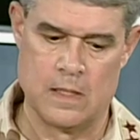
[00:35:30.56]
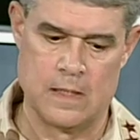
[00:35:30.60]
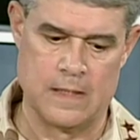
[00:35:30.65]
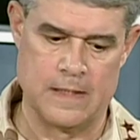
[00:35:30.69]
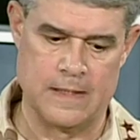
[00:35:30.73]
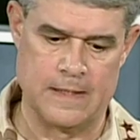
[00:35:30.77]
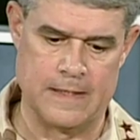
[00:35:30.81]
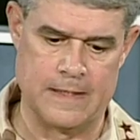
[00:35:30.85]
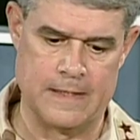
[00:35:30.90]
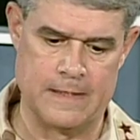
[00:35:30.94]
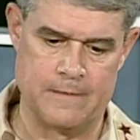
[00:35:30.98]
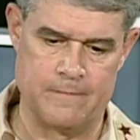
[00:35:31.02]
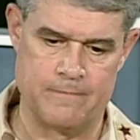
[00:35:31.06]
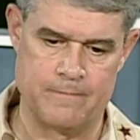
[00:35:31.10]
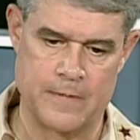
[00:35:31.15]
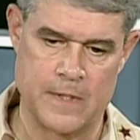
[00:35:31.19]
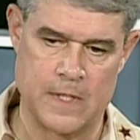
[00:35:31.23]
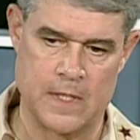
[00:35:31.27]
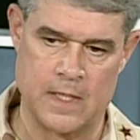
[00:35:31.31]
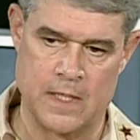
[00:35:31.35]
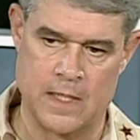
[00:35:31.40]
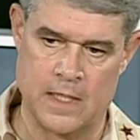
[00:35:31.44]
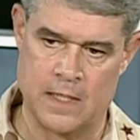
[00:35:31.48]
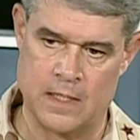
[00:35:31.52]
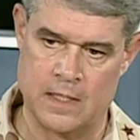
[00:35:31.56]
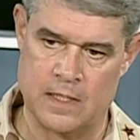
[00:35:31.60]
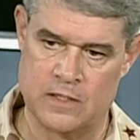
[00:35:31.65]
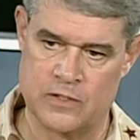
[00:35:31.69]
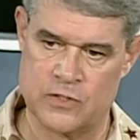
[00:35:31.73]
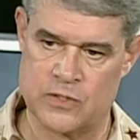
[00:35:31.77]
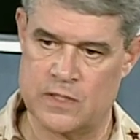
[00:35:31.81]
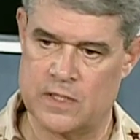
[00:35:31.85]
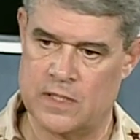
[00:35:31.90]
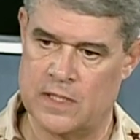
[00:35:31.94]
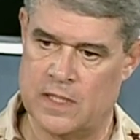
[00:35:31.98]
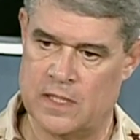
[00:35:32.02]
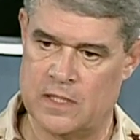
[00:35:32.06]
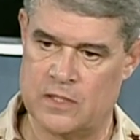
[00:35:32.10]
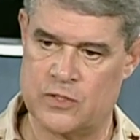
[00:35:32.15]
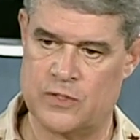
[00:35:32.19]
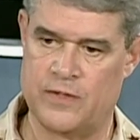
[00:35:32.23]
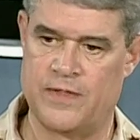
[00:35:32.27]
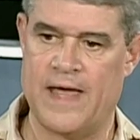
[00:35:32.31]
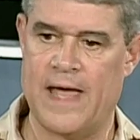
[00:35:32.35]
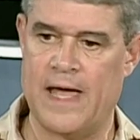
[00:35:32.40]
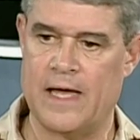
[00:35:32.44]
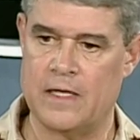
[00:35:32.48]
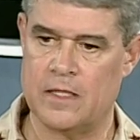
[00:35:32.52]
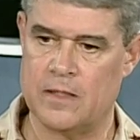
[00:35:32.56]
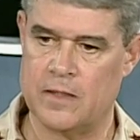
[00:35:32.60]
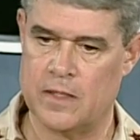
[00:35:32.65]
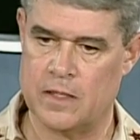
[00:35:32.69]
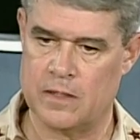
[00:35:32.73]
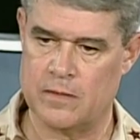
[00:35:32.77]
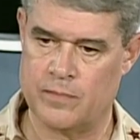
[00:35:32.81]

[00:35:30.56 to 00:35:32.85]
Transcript: Um, and it's it's that